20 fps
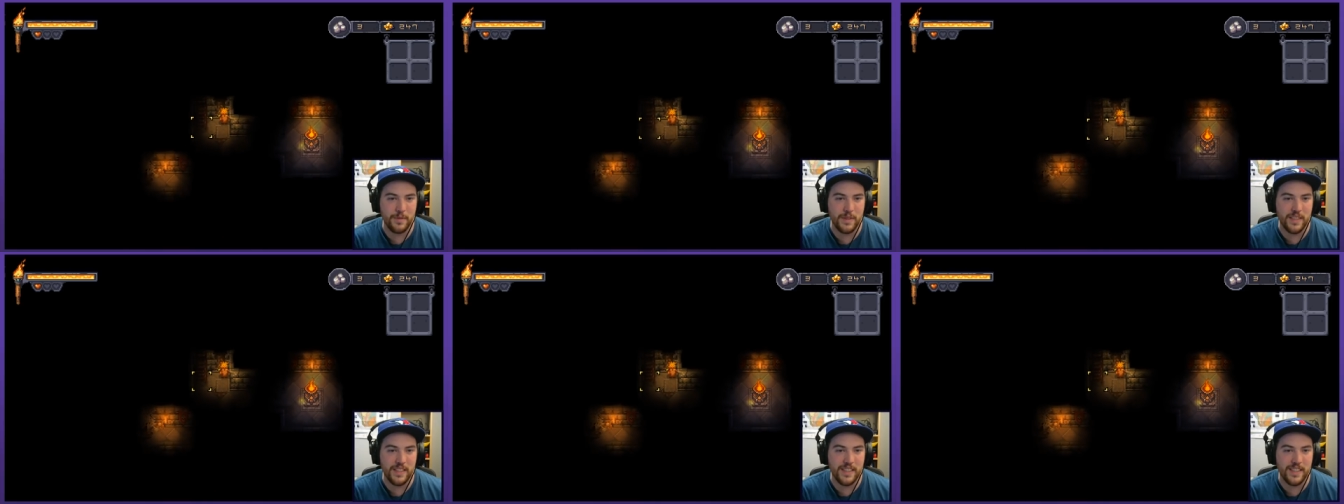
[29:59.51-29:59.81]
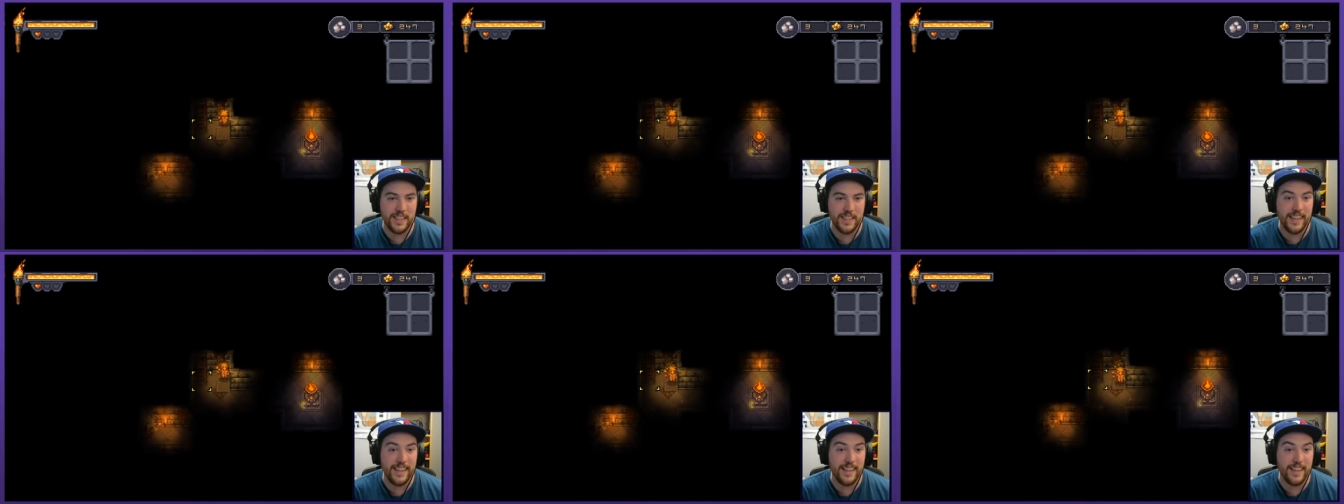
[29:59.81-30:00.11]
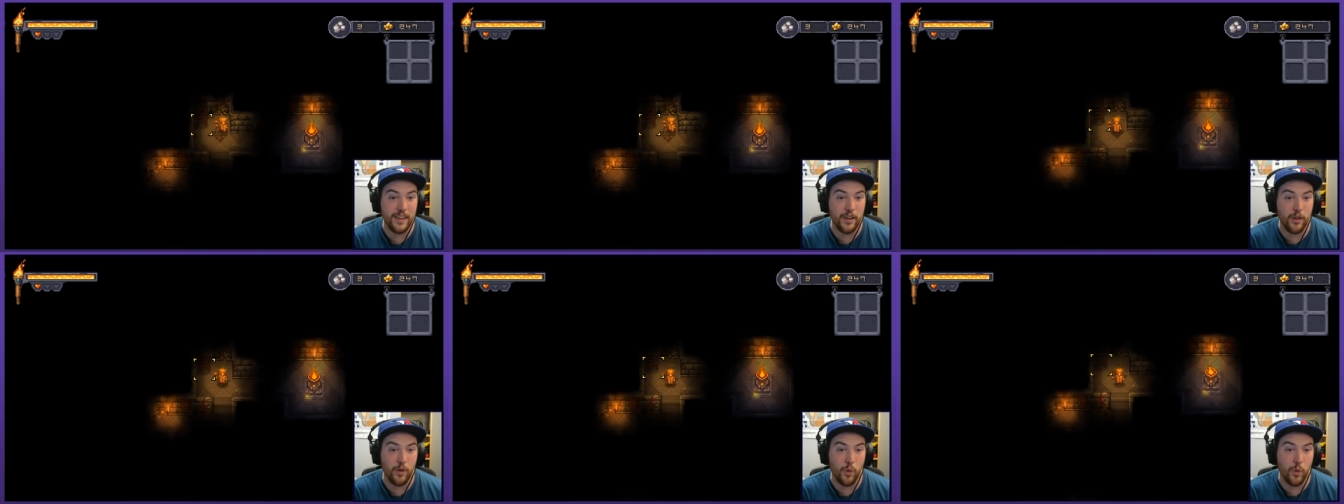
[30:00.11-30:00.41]

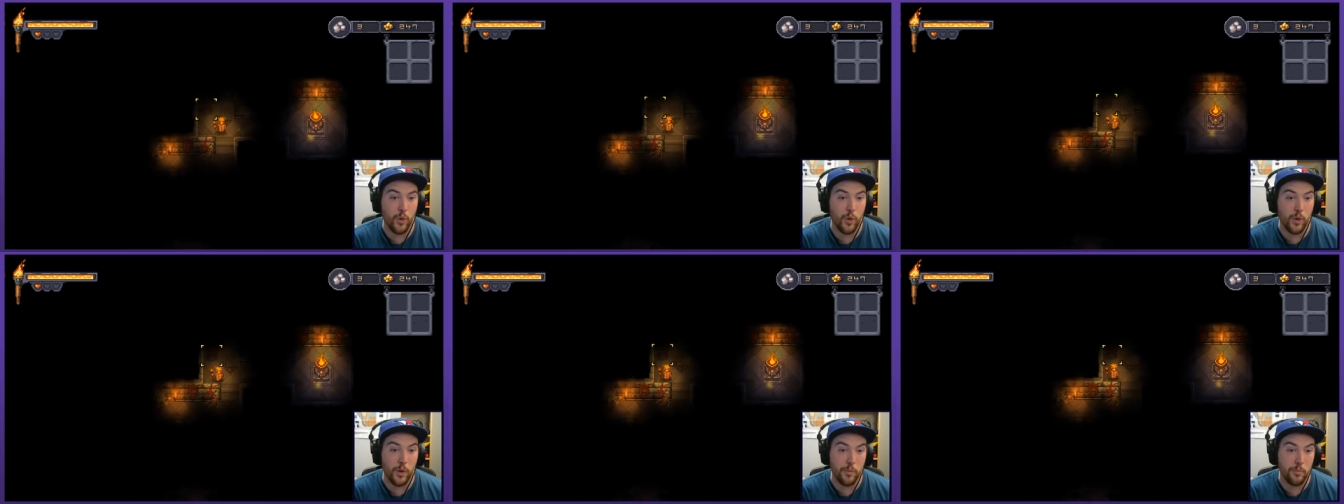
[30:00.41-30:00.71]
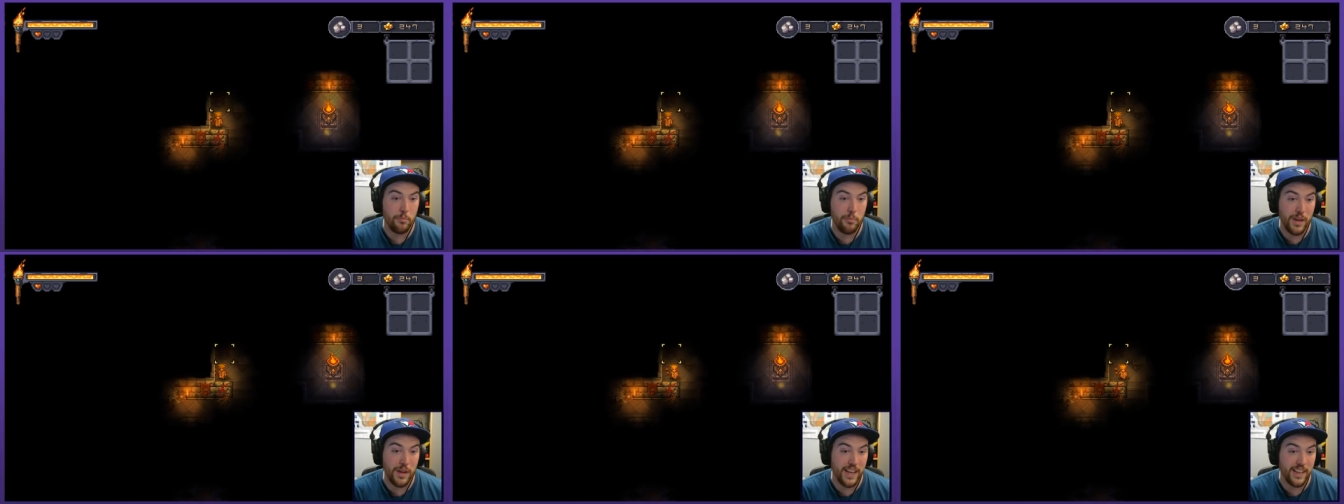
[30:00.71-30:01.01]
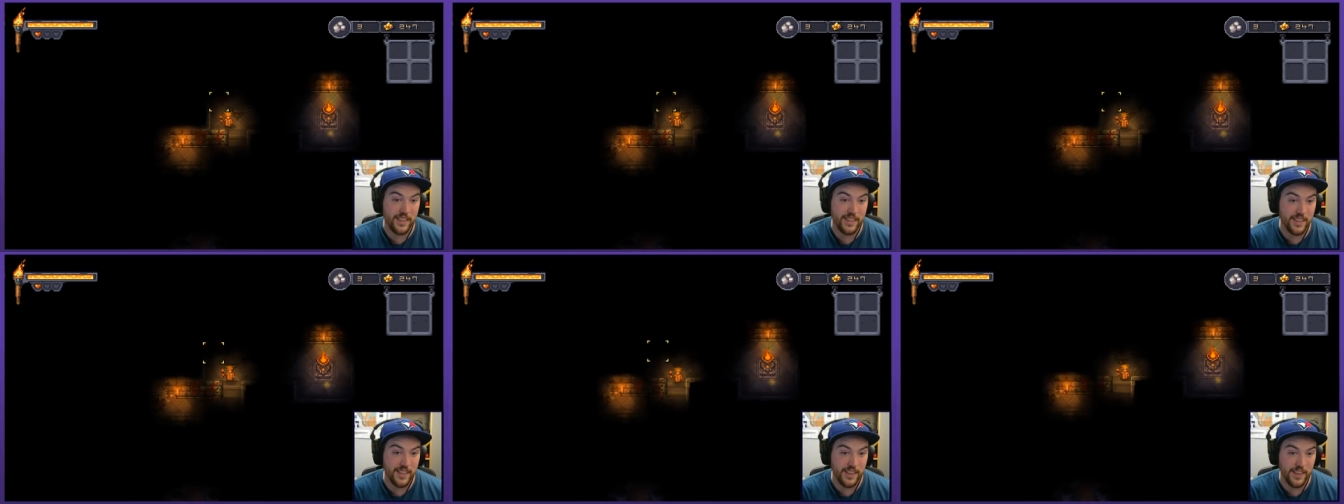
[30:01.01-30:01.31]
see or
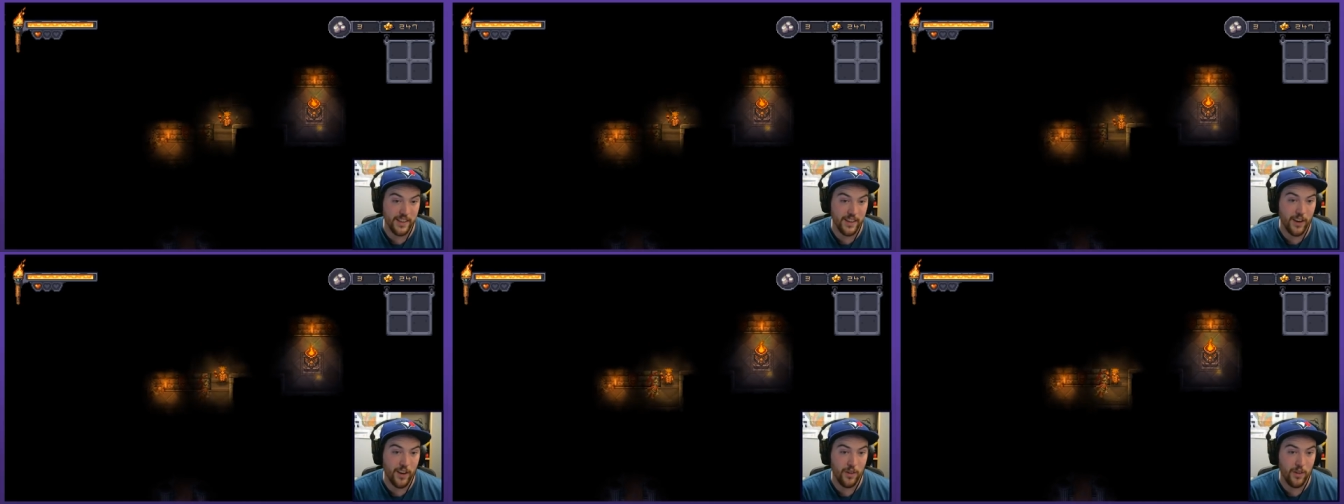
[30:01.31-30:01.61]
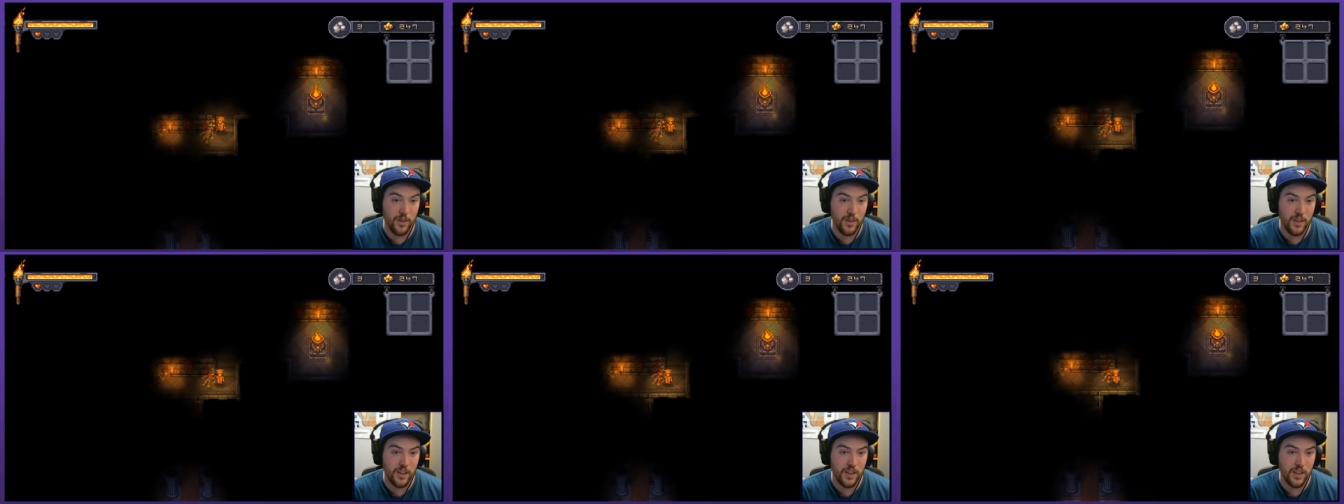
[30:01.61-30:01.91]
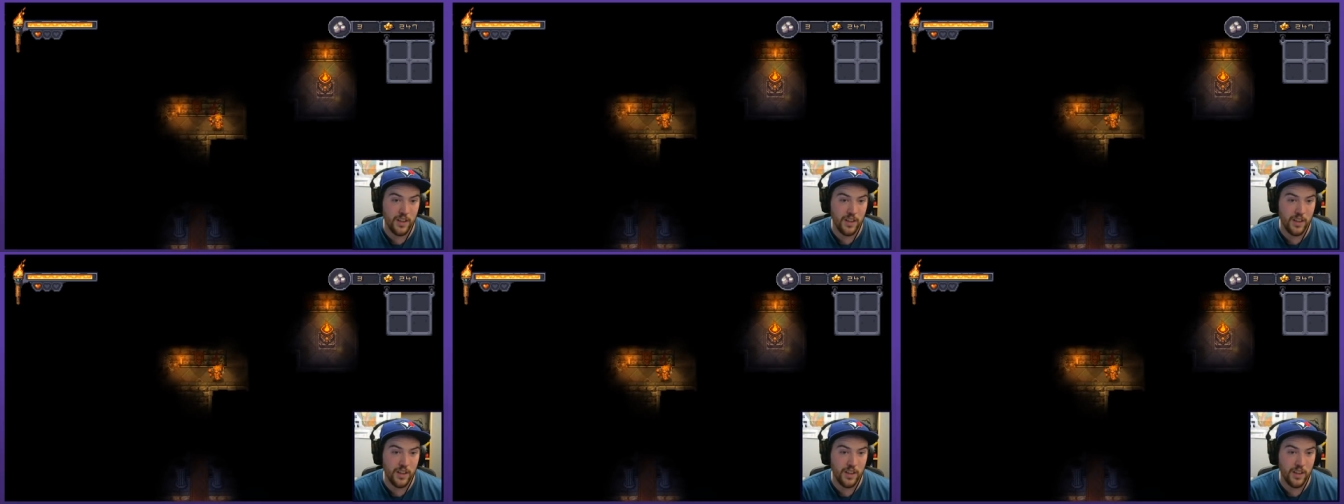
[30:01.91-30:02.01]
miss, you know?